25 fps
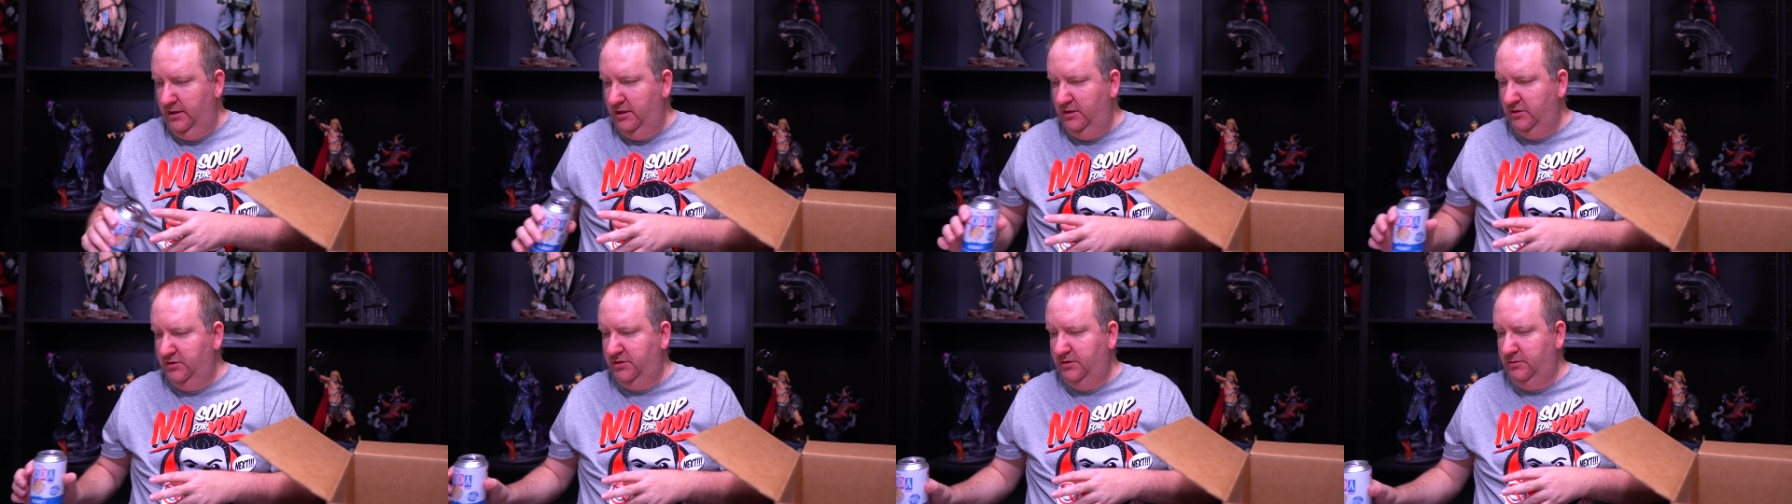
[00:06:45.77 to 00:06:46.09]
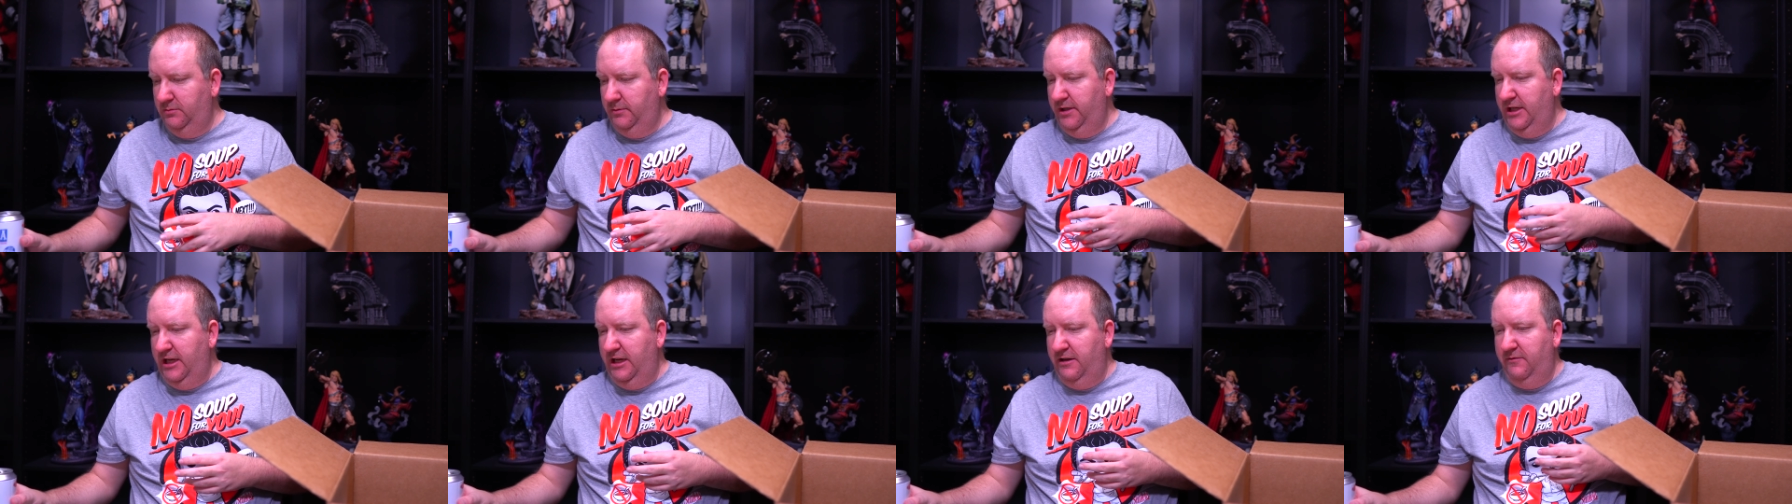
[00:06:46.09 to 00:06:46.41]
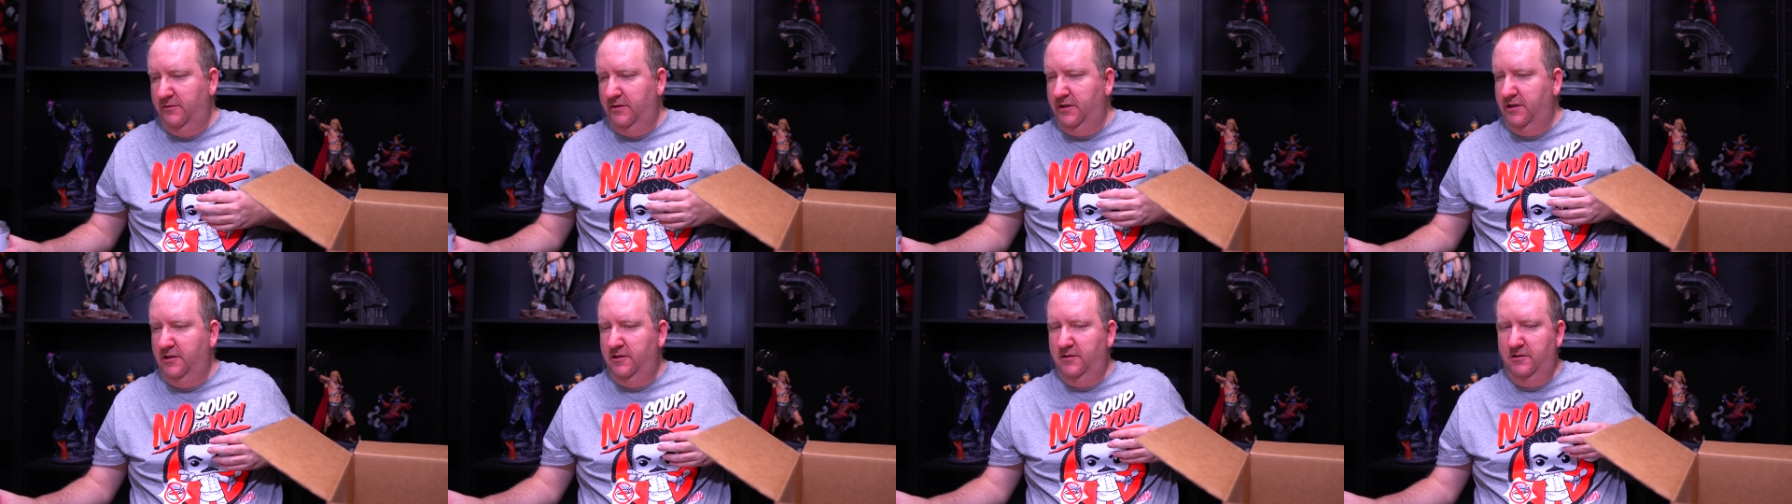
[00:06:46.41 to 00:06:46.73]
else do we have
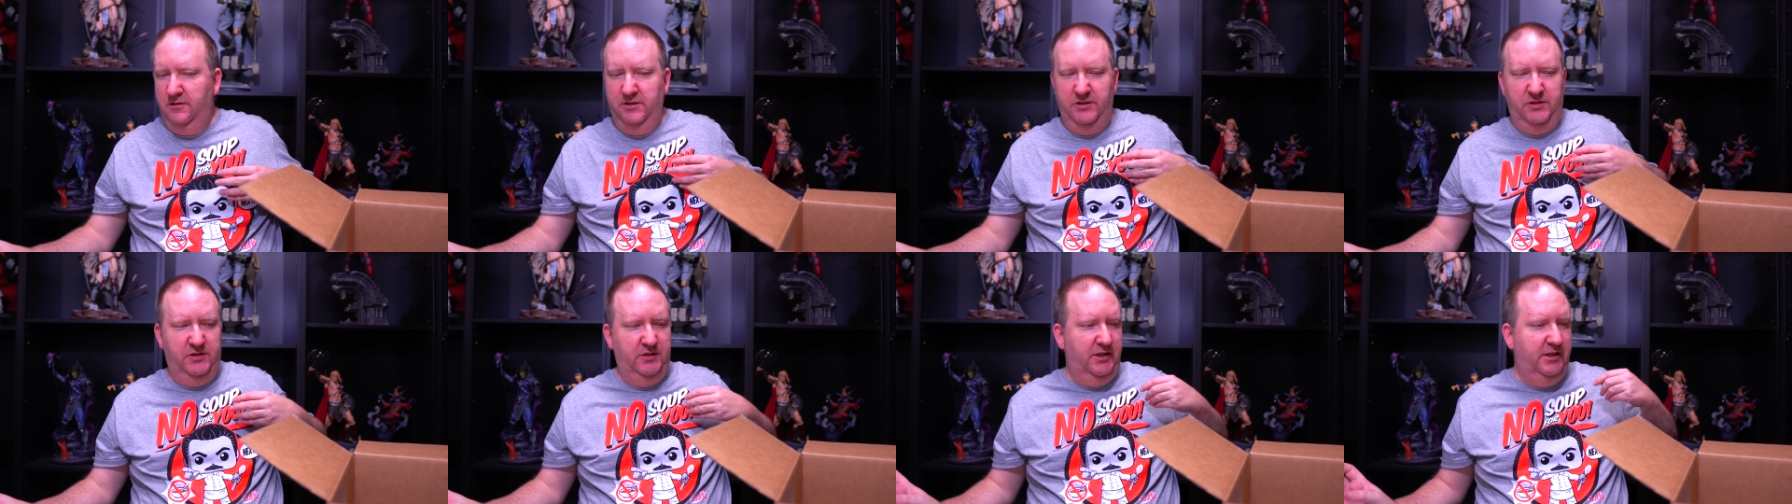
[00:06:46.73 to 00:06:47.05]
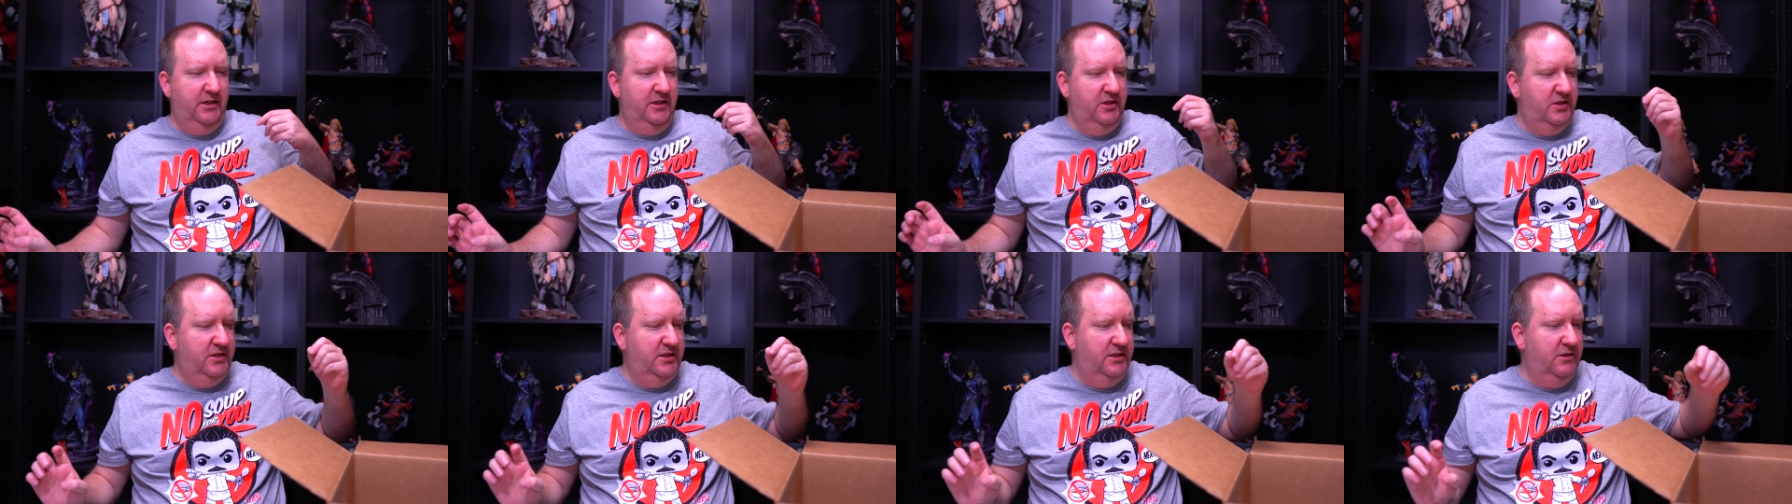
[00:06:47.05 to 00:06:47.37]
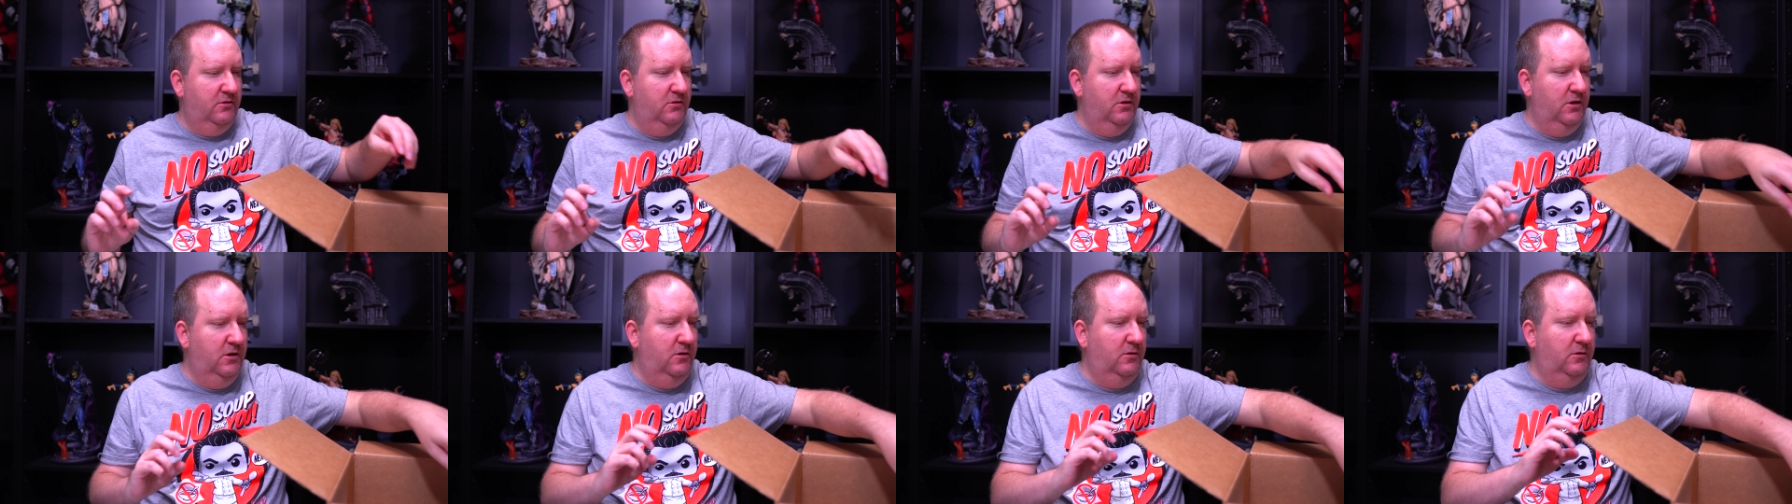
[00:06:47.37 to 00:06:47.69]
in here? This thing's
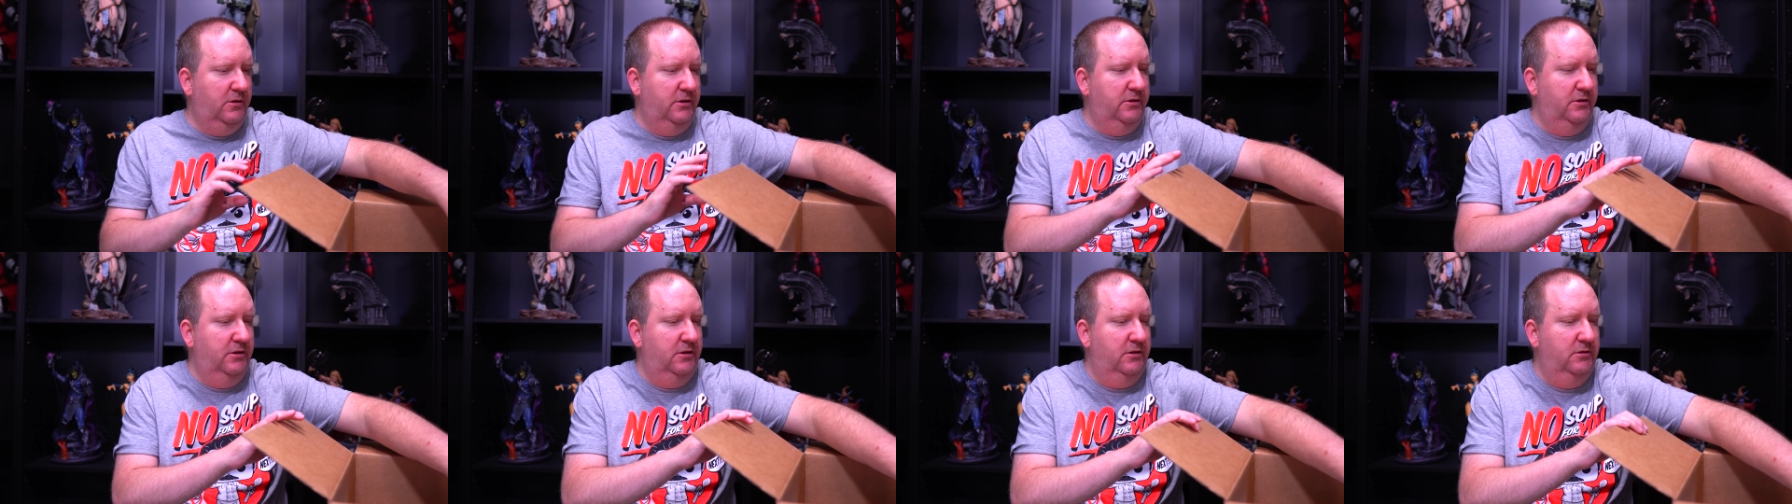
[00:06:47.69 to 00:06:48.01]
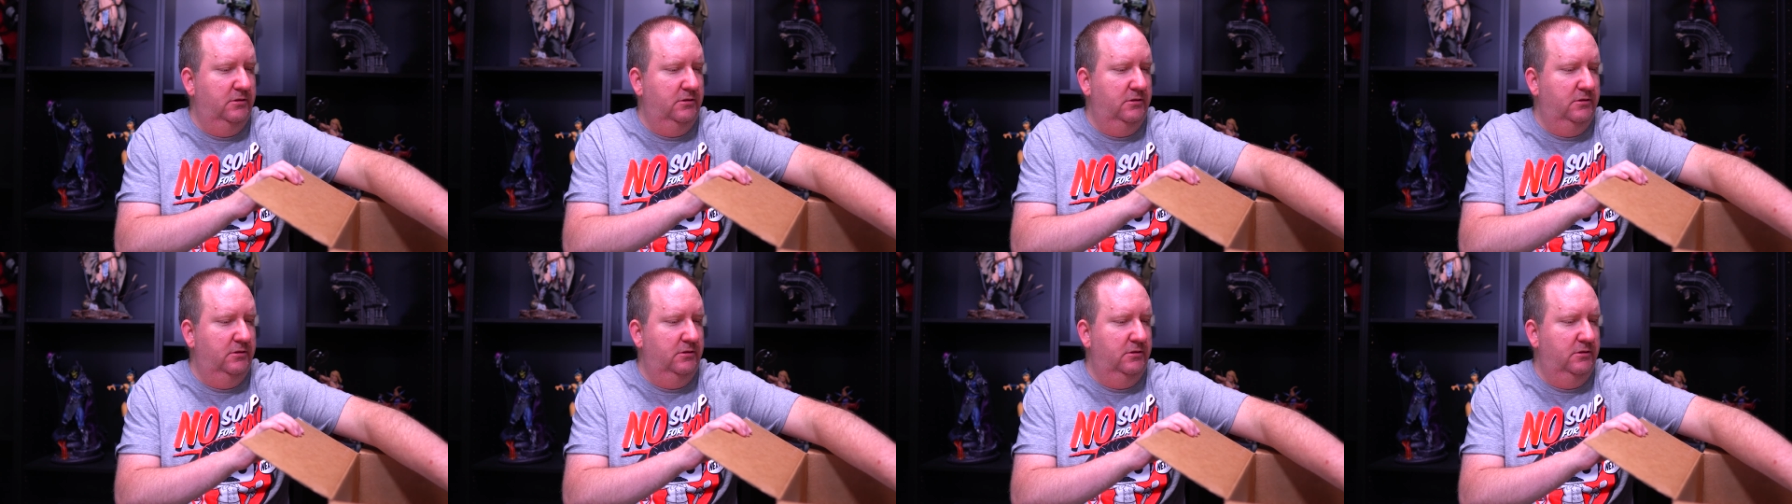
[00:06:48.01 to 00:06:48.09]
still going.